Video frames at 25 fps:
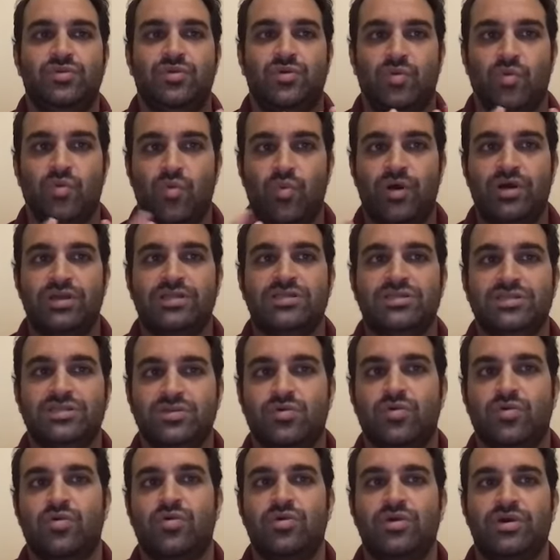one
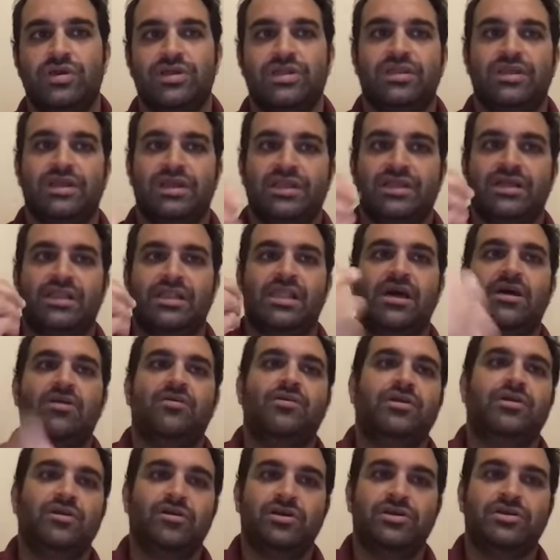score and then
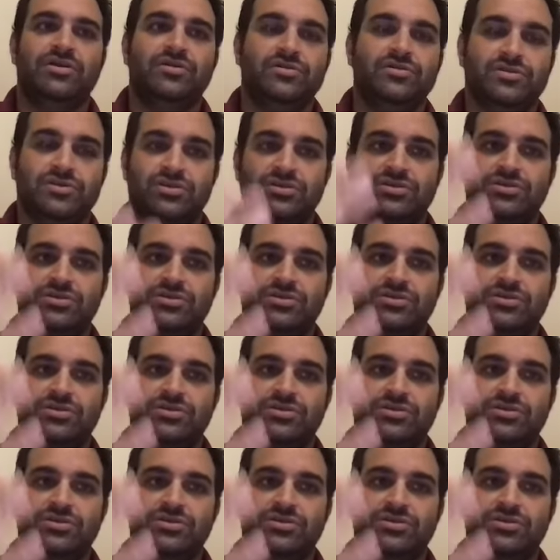allowing our users